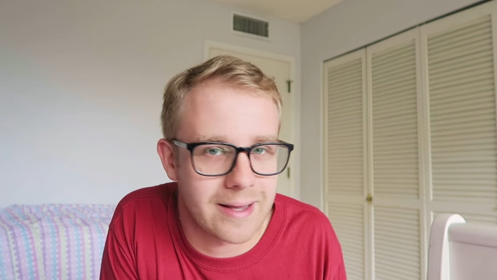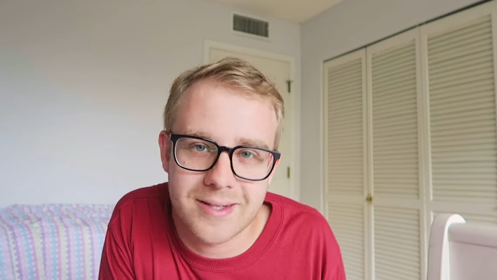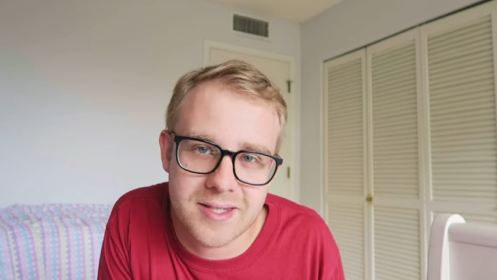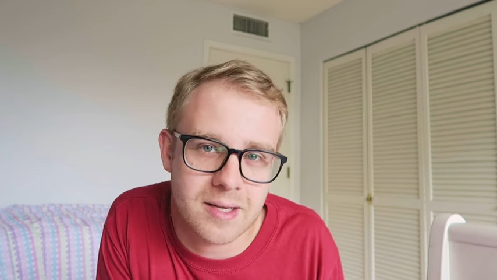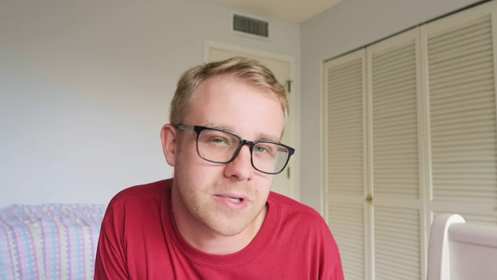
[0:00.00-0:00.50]

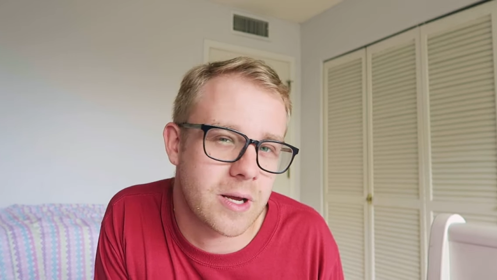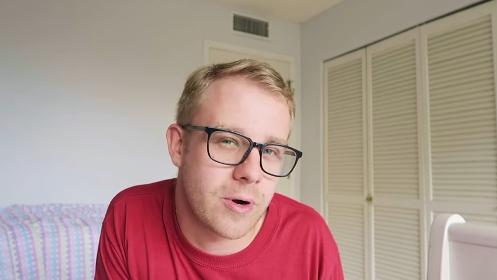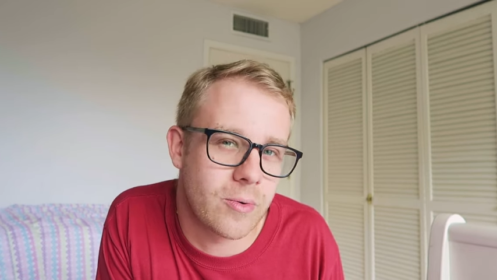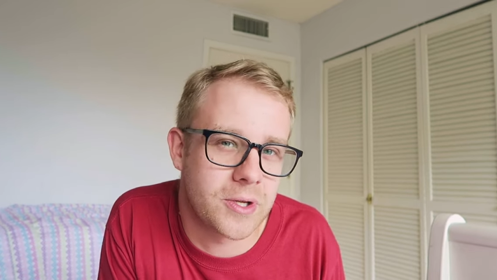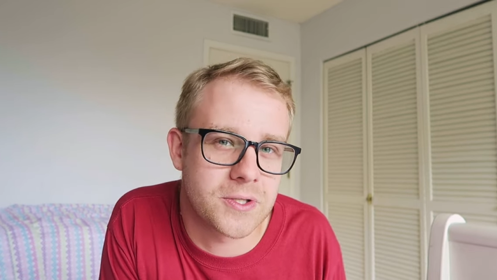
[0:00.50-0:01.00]
At the same
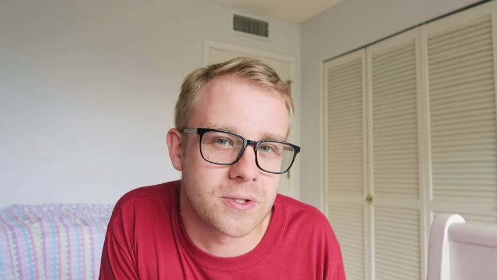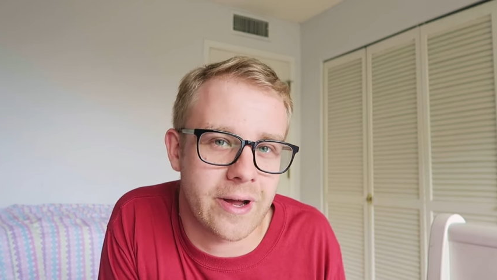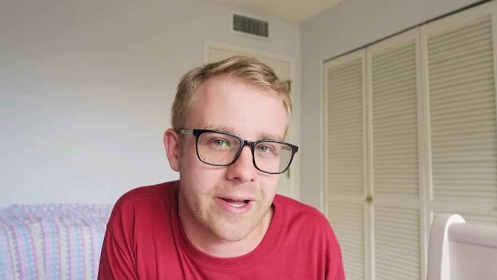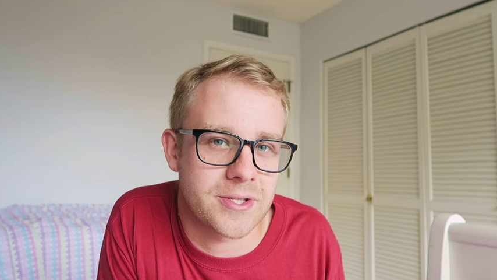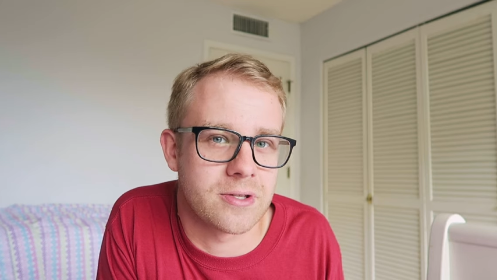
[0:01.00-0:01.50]
time, I want
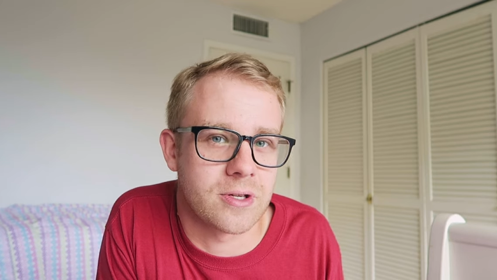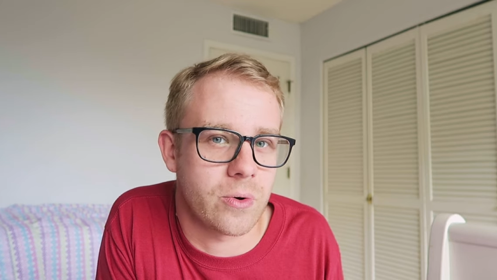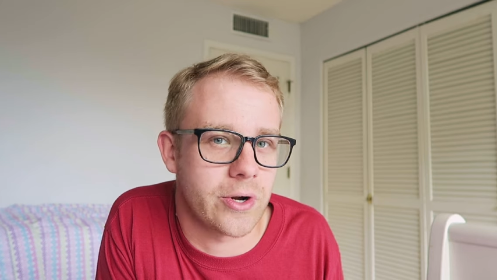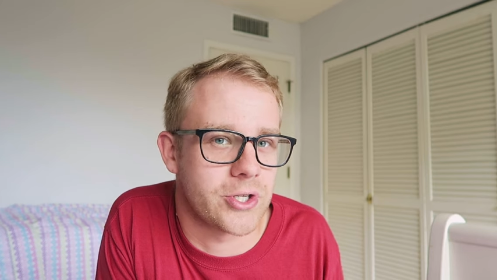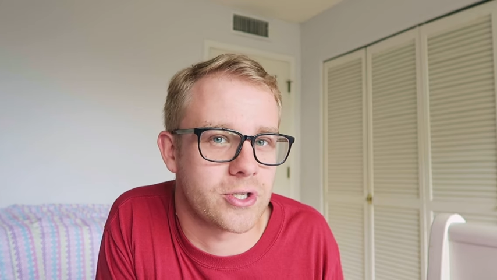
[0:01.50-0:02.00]
to answer the
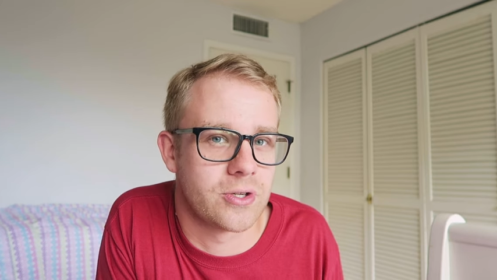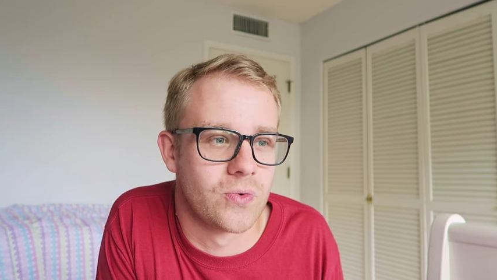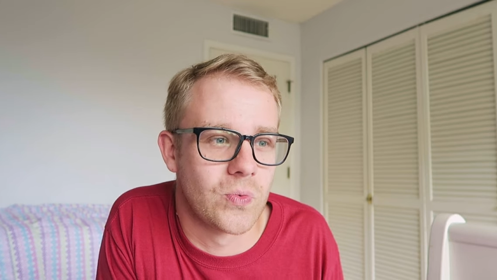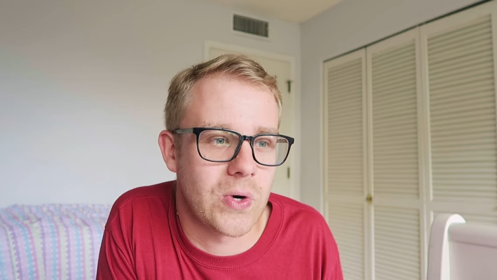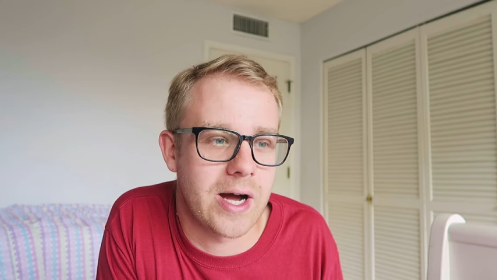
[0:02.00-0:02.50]

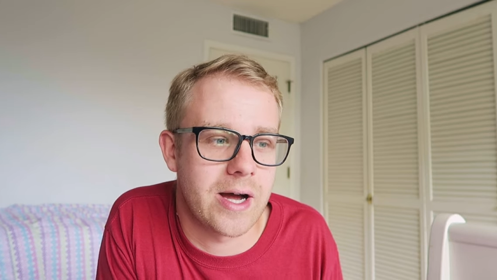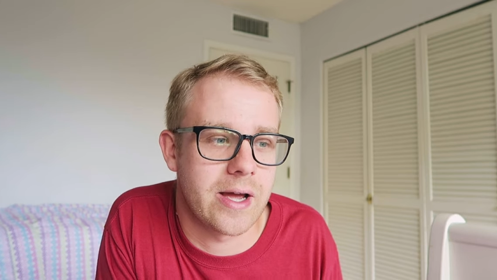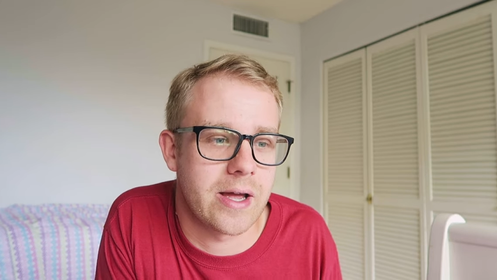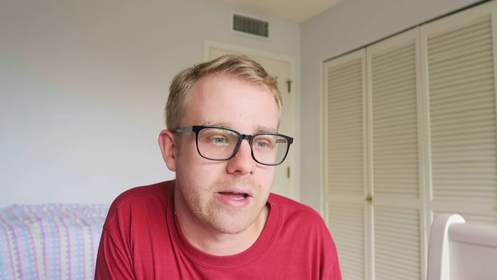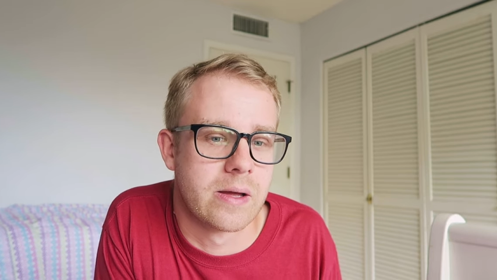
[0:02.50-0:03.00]
question
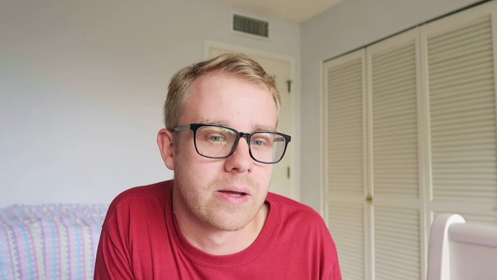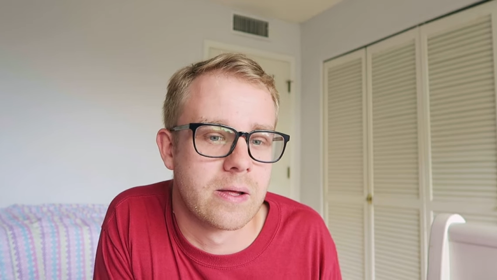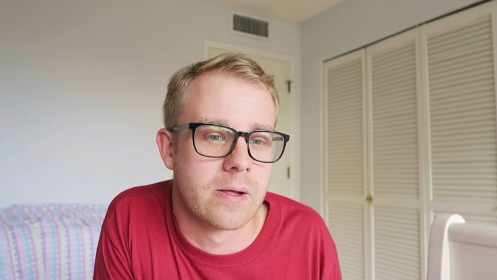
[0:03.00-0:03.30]
why